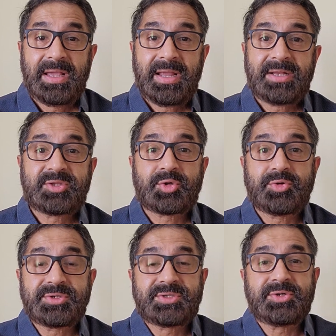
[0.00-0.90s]
it
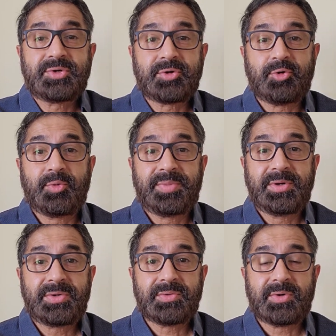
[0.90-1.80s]
throws the door
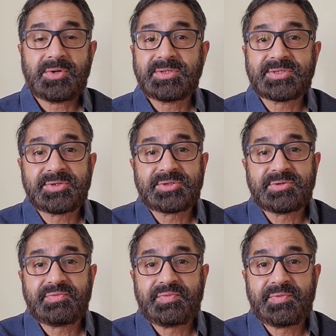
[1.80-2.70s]
open to all sorts
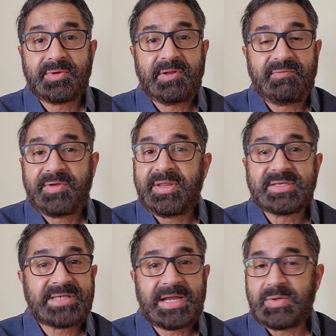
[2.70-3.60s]
of
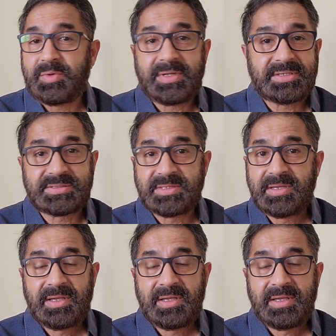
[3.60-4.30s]
nefarious activities.